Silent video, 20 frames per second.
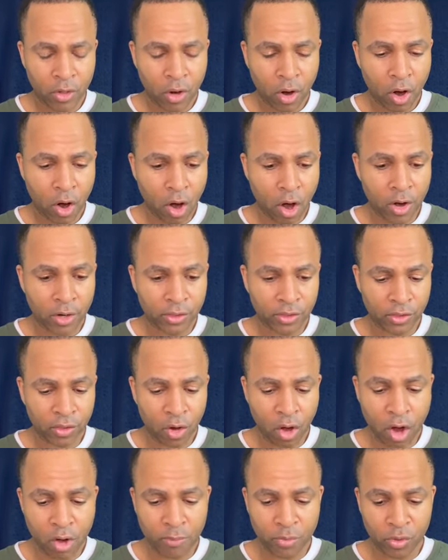hearts
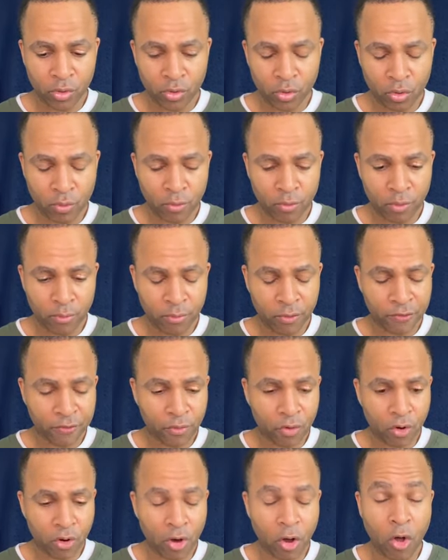are pure
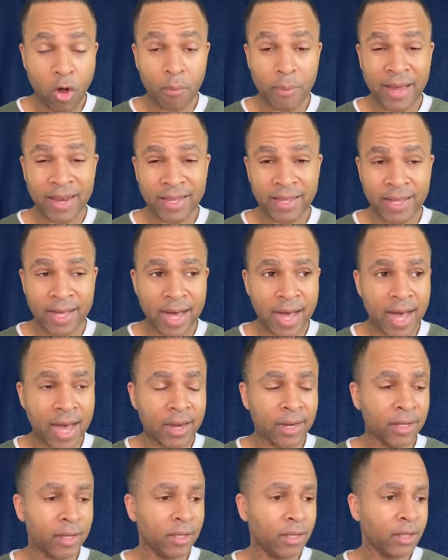before Almighty
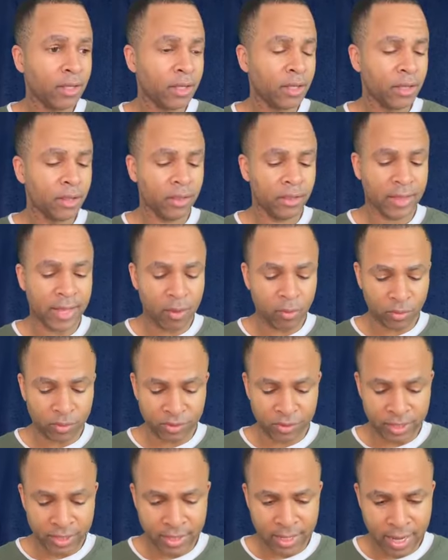God, they will
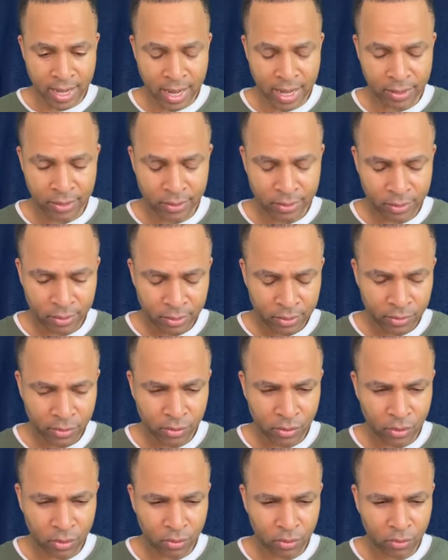see God.
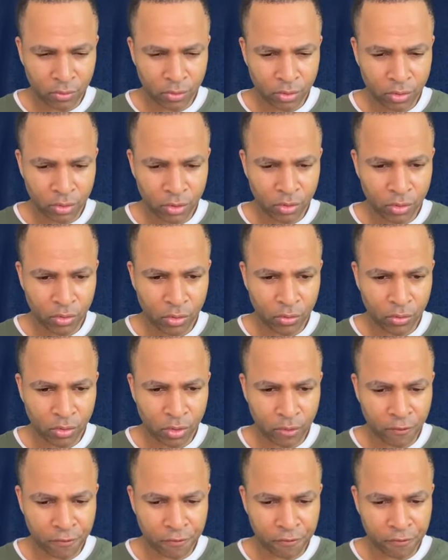So you
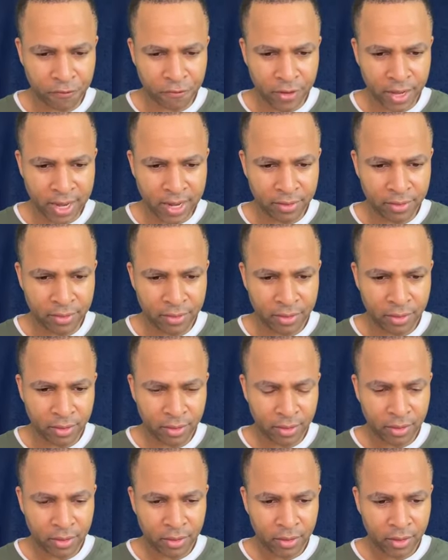your faith
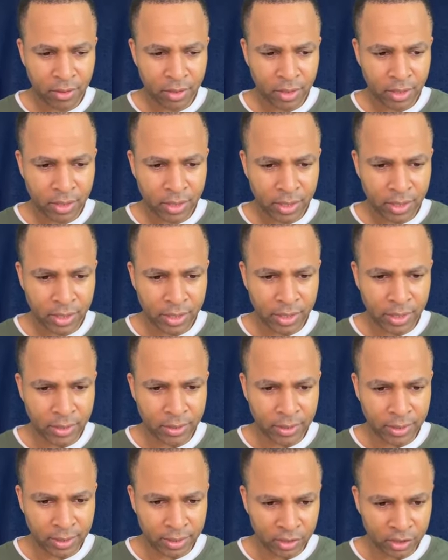
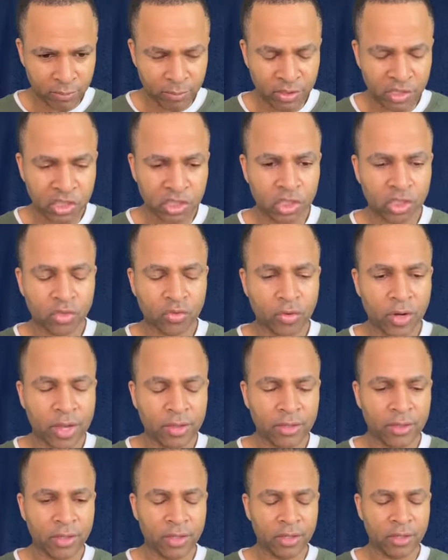needs to be
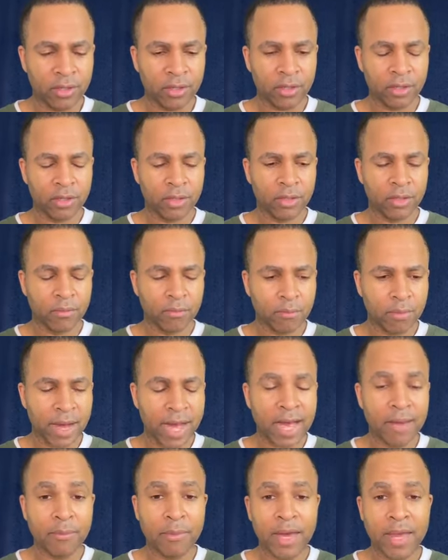strengthened
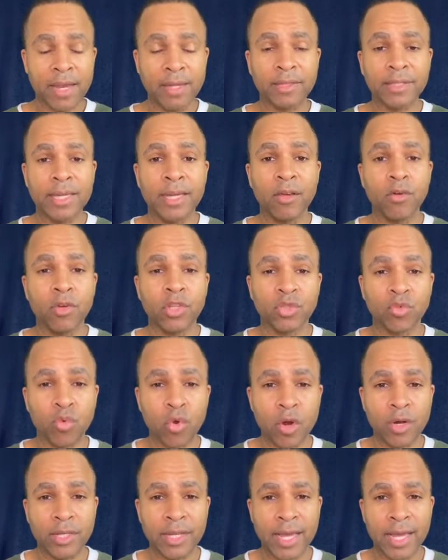by meditating on his
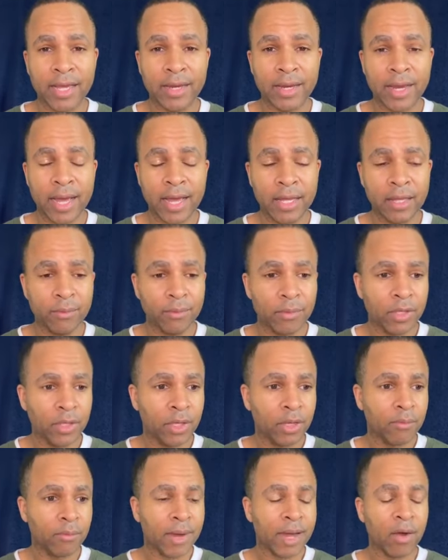word day and night,
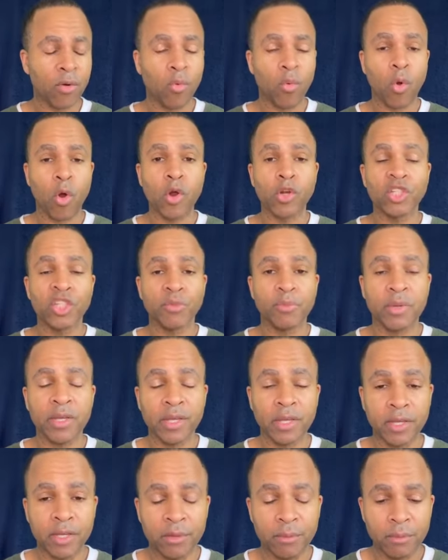by
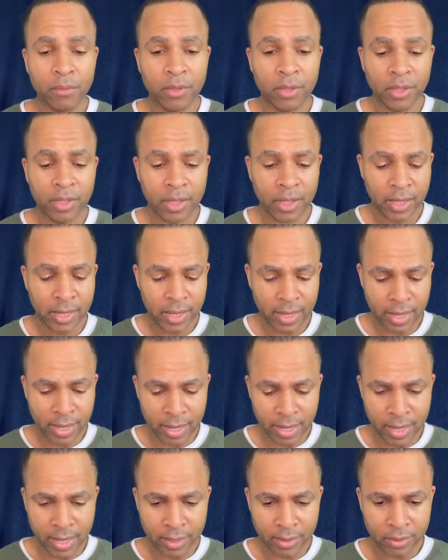worshiping him
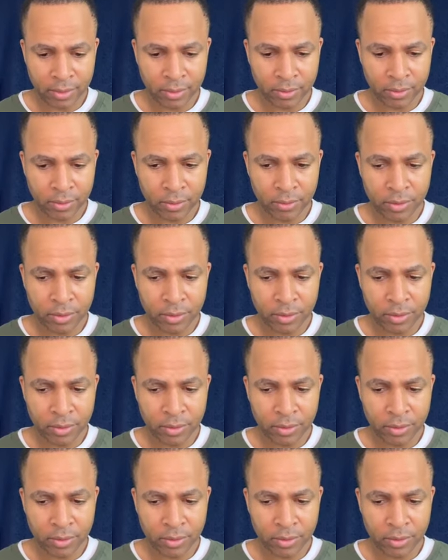and